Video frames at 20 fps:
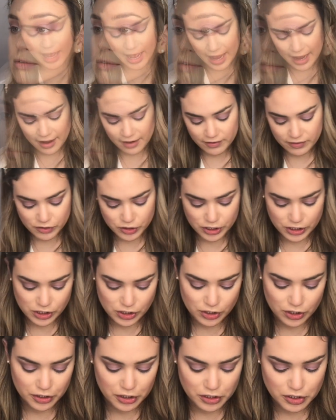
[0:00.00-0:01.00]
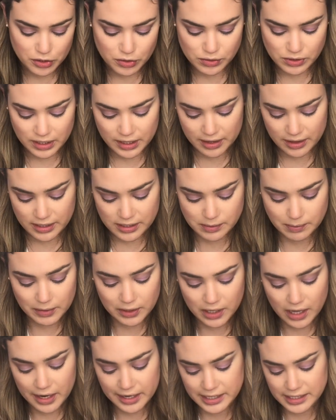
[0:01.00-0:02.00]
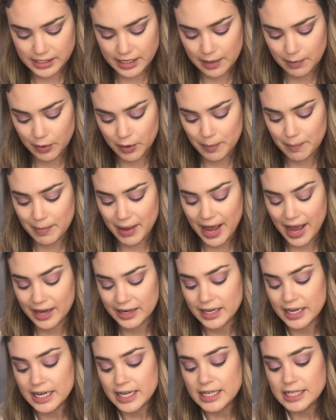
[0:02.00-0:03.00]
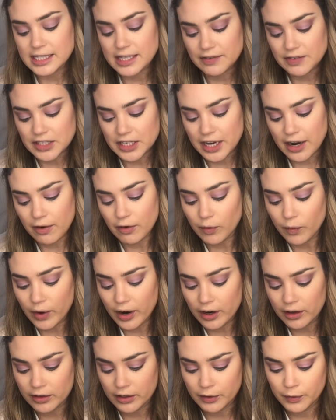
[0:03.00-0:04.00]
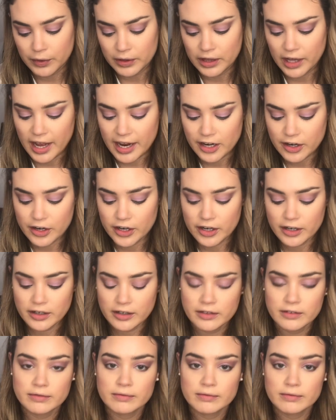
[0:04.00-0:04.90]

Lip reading: I have just started using this Milani Stay Put Matte 17-Hour Wear Liquid Liner.